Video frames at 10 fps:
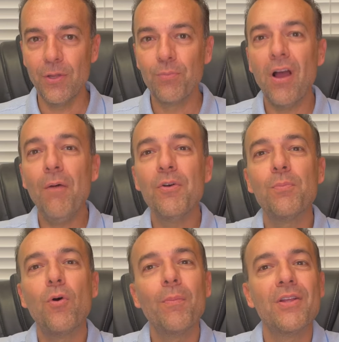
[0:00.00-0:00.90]
The problem
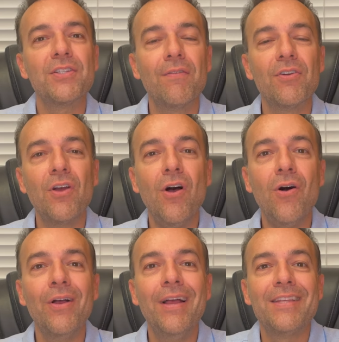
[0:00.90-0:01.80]
with a poor man's covered
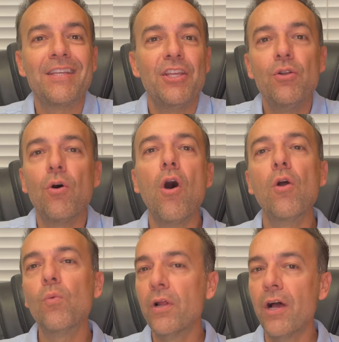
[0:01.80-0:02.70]
call is that you don't
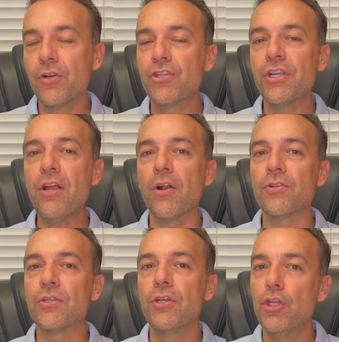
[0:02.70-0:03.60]
own one hundred
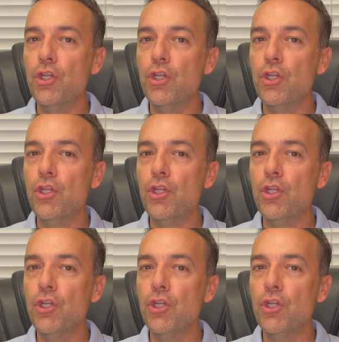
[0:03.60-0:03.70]
shares.